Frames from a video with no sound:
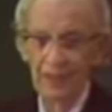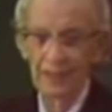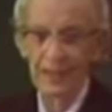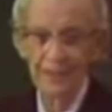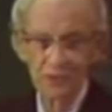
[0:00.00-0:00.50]

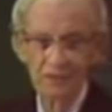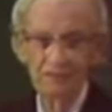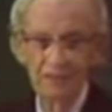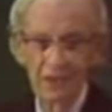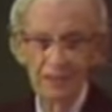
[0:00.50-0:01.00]
They had
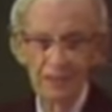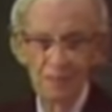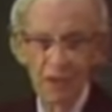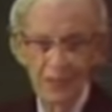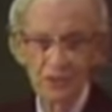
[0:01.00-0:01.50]
the
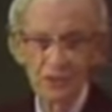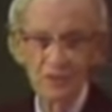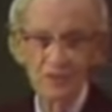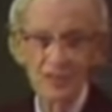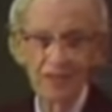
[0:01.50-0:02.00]
modules
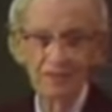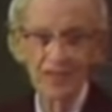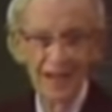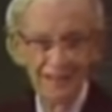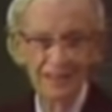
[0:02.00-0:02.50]
themselves
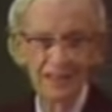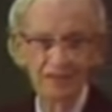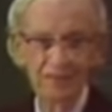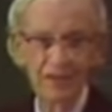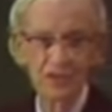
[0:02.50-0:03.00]
and the
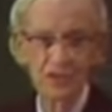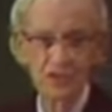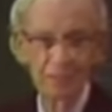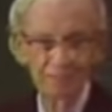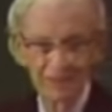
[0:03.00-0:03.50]

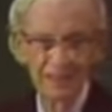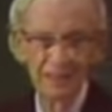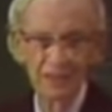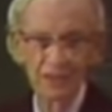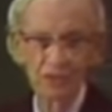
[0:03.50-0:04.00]
interfaces
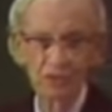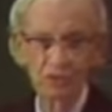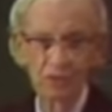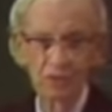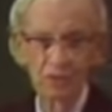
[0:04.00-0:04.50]
completely under
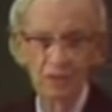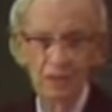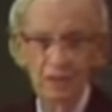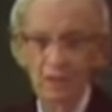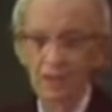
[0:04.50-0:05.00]
control.
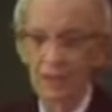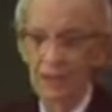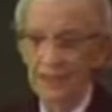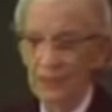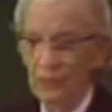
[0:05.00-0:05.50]

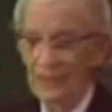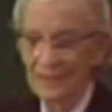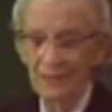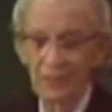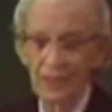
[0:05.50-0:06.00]
They were
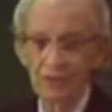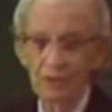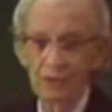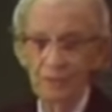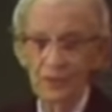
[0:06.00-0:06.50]
in the
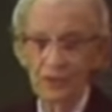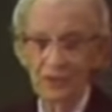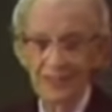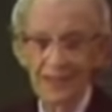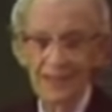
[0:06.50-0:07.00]
microcomputer,
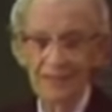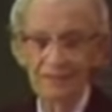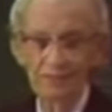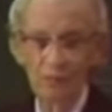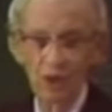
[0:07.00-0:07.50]
and at any
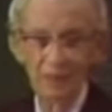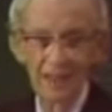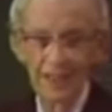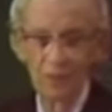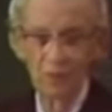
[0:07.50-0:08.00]
given moment,
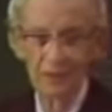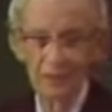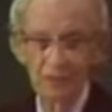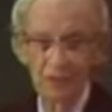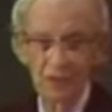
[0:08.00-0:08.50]
any one of
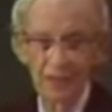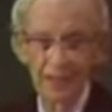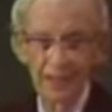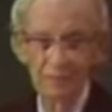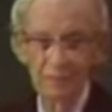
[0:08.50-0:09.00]
them could look
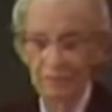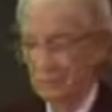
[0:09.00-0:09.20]
at them.